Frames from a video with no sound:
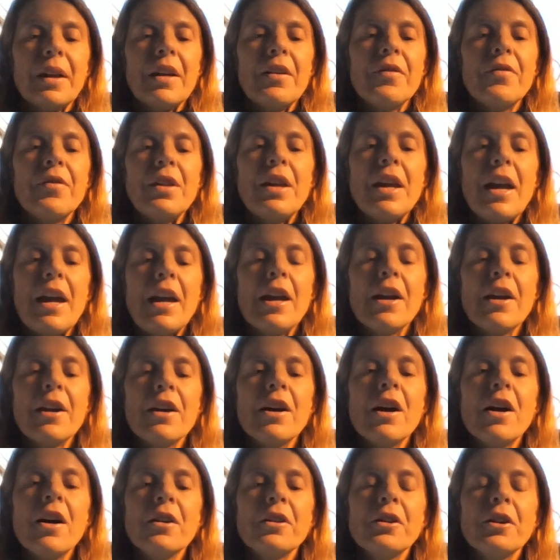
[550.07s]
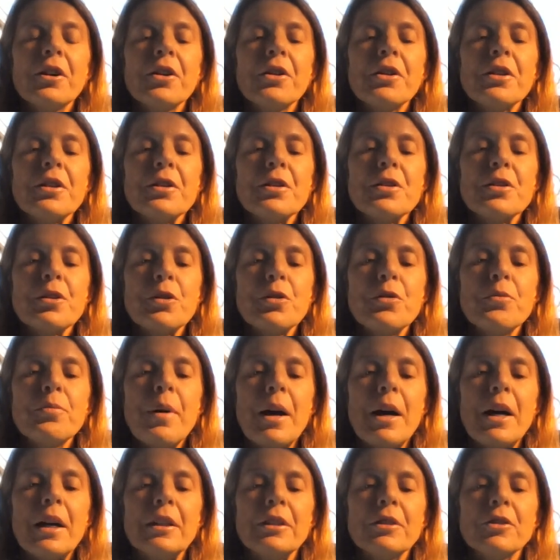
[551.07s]
If the air hunger is too
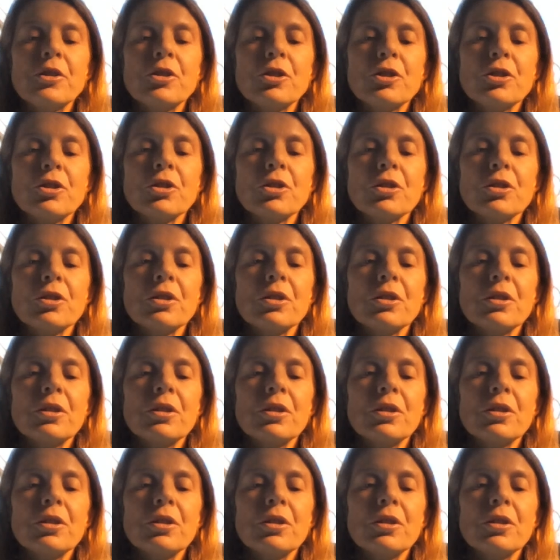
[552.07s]
much,